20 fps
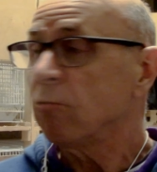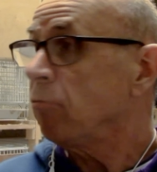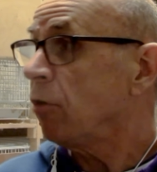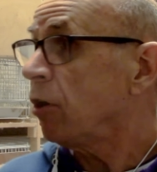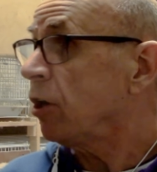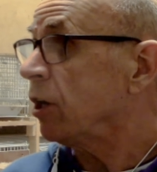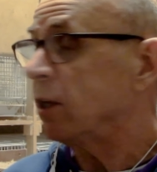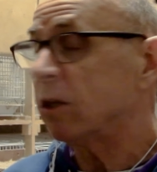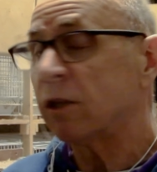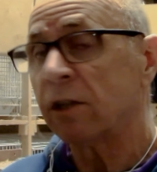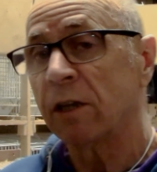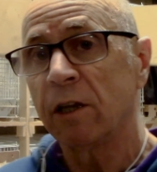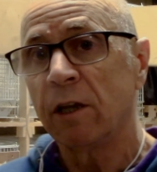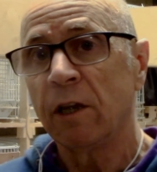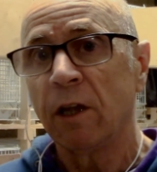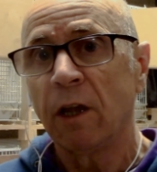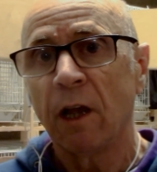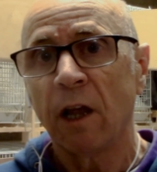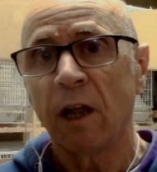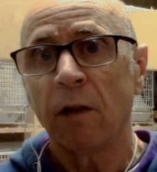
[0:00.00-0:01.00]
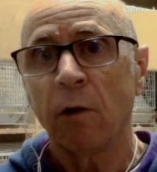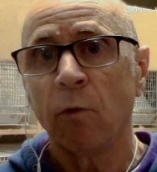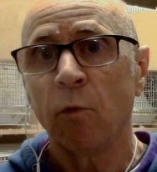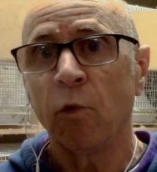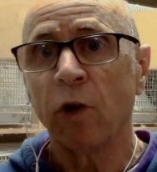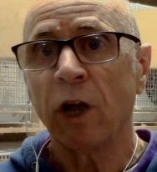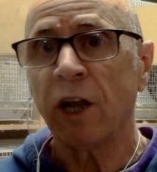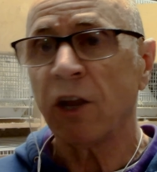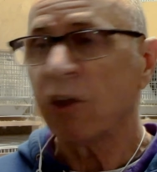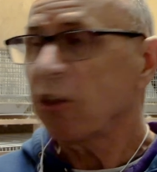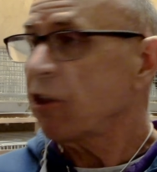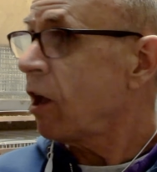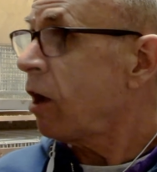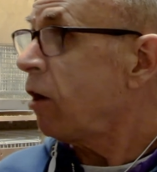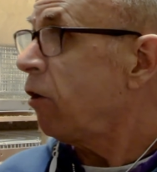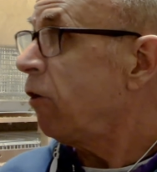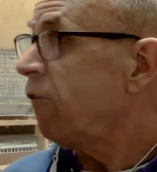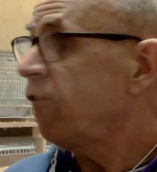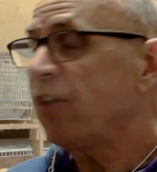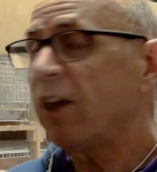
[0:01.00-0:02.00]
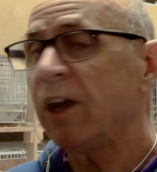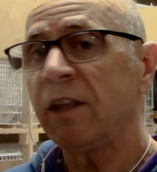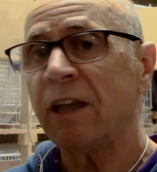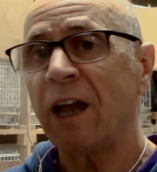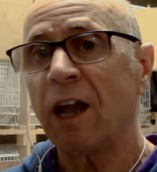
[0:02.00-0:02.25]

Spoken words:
Right, we're going to start off then,